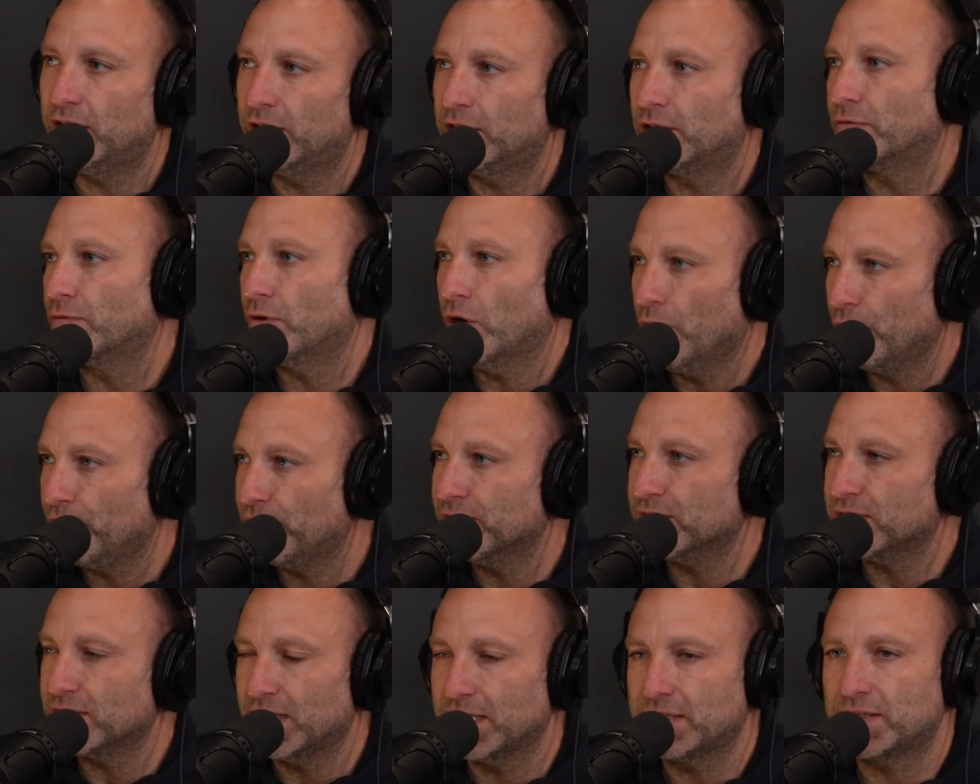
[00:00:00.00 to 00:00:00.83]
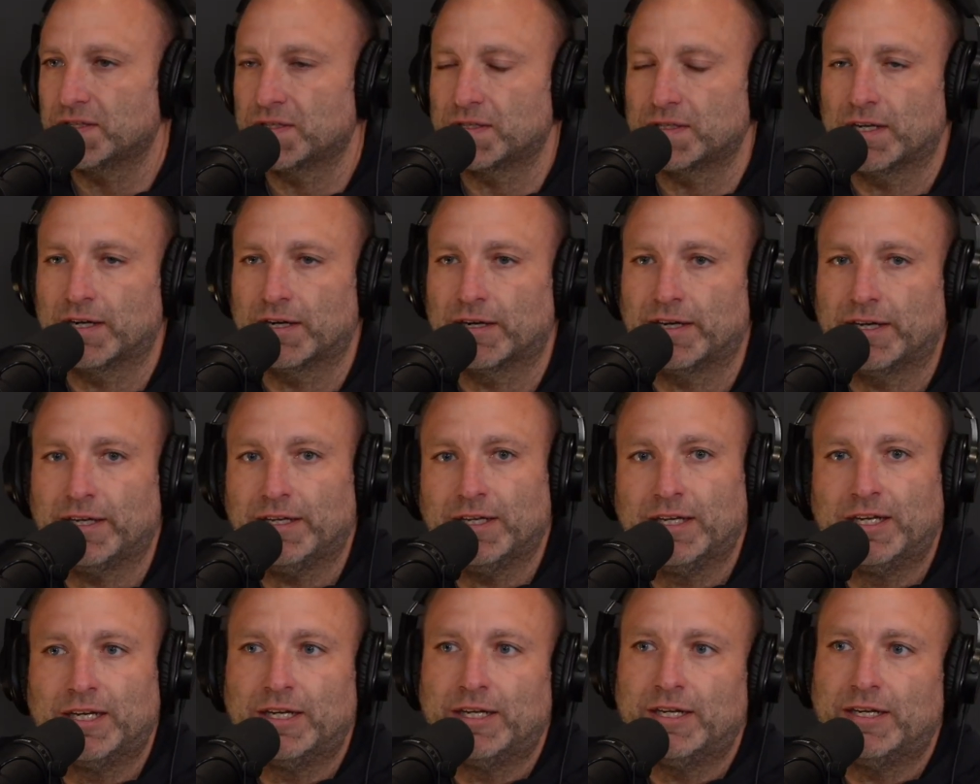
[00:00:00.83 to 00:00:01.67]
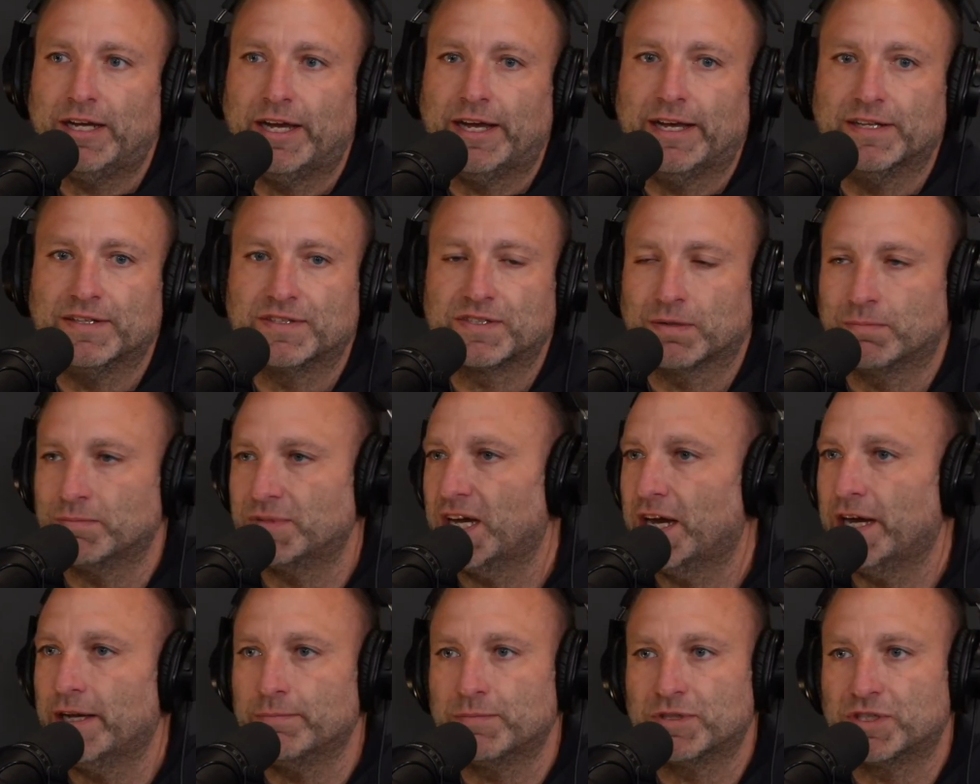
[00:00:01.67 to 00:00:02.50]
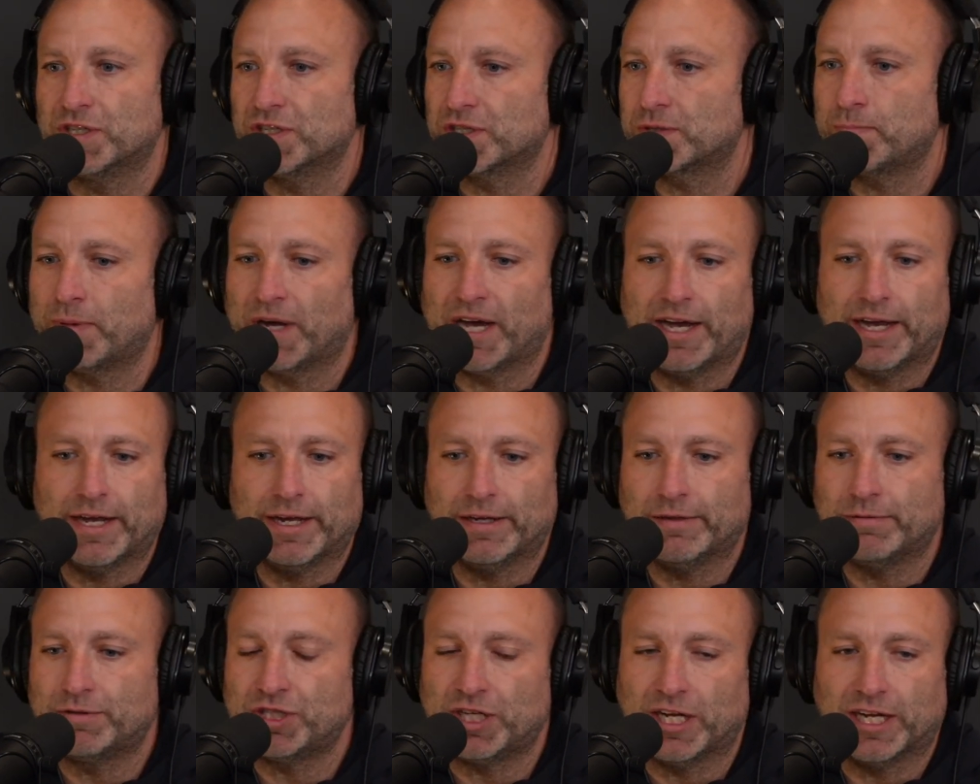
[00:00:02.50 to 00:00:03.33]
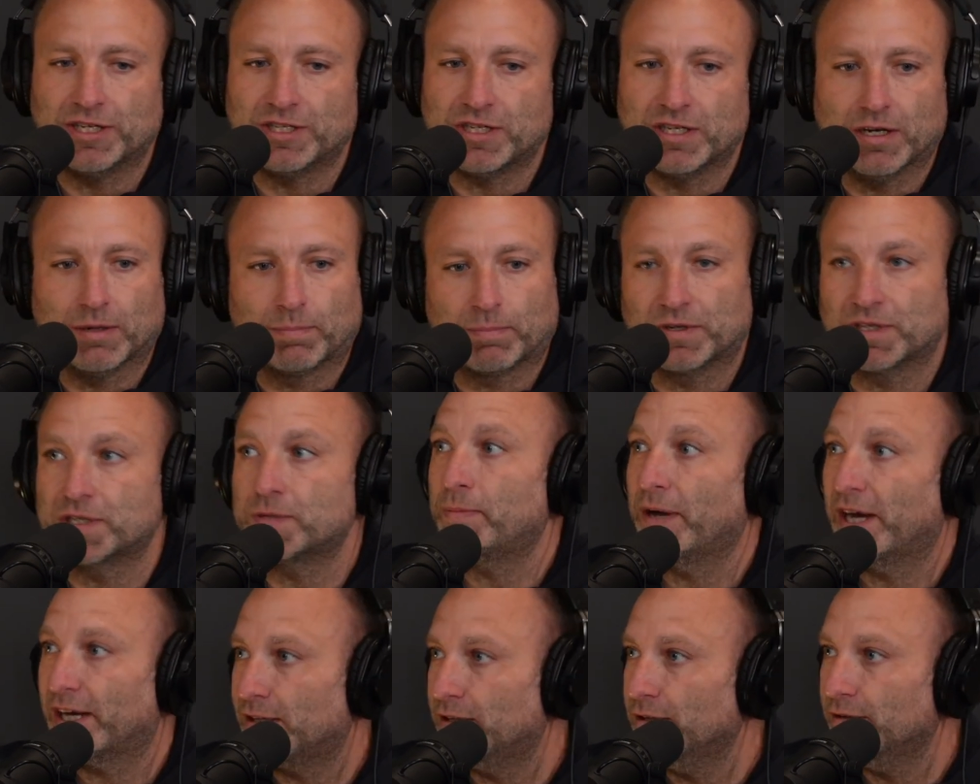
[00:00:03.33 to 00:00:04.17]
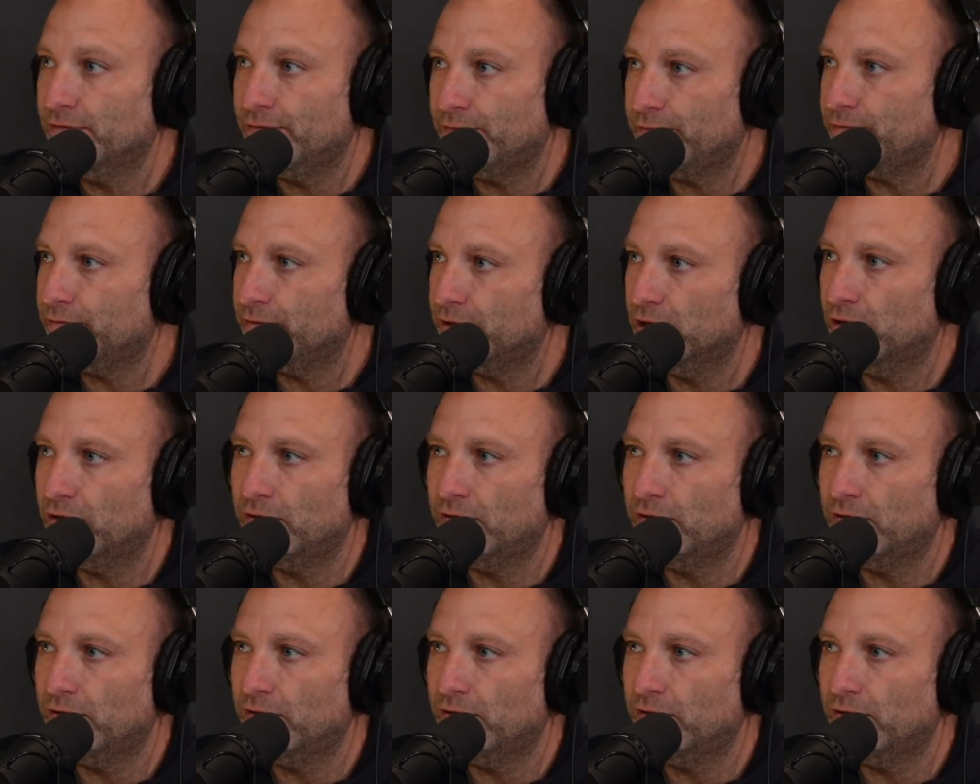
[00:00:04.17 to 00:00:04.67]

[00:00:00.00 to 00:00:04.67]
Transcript: Growth is necessary. And sometimes just by changing a perspective,